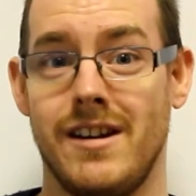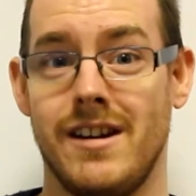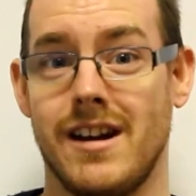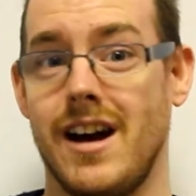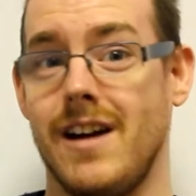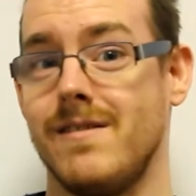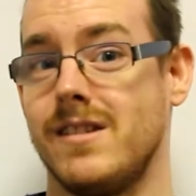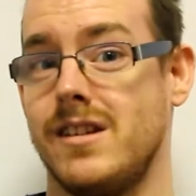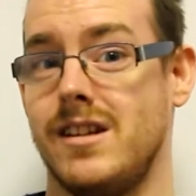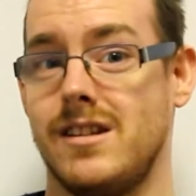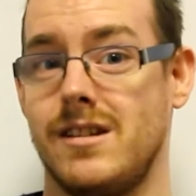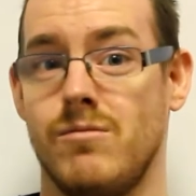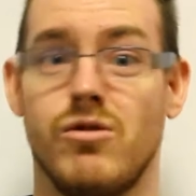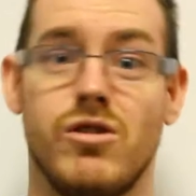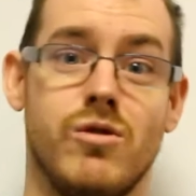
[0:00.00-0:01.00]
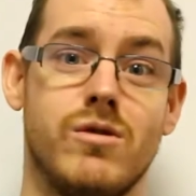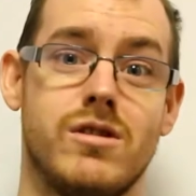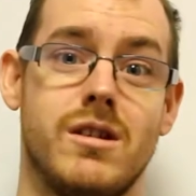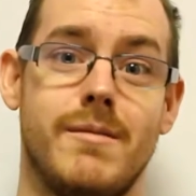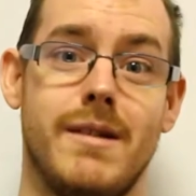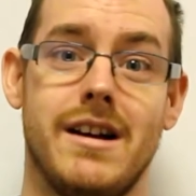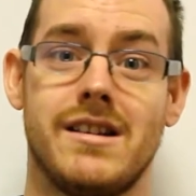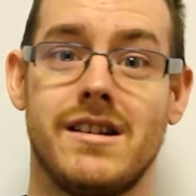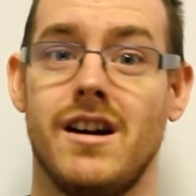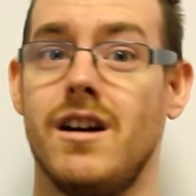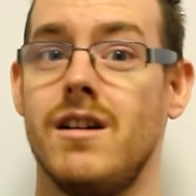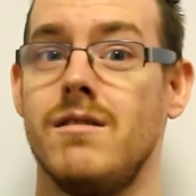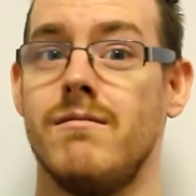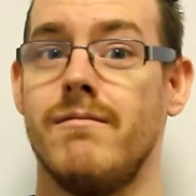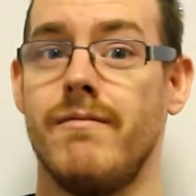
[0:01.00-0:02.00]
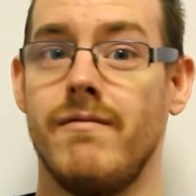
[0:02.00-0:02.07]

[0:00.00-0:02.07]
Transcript: in the current system would also be able to go